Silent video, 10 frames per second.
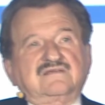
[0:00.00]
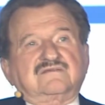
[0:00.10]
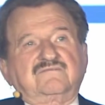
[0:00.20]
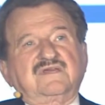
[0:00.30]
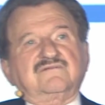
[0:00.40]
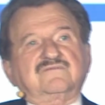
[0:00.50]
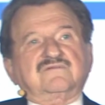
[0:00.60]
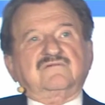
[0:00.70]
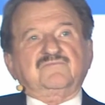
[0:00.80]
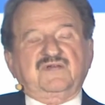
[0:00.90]
so we have to
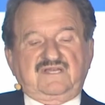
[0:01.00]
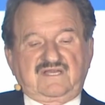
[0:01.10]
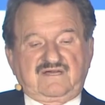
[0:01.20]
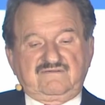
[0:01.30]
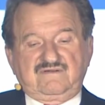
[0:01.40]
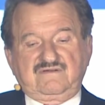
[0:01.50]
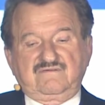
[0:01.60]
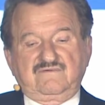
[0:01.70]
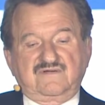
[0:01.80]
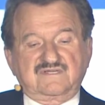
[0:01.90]
compare now
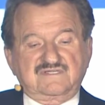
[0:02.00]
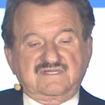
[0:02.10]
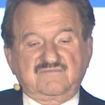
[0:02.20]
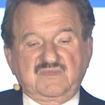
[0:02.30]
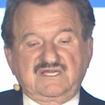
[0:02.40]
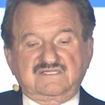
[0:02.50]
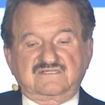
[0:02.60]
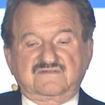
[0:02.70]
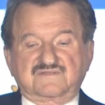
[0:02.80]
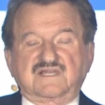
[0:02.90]
what is the
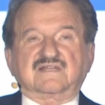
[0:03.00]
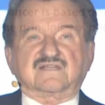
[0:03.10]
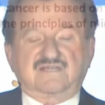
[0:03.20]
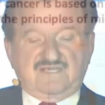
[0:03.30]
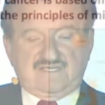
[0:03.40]
basis of standard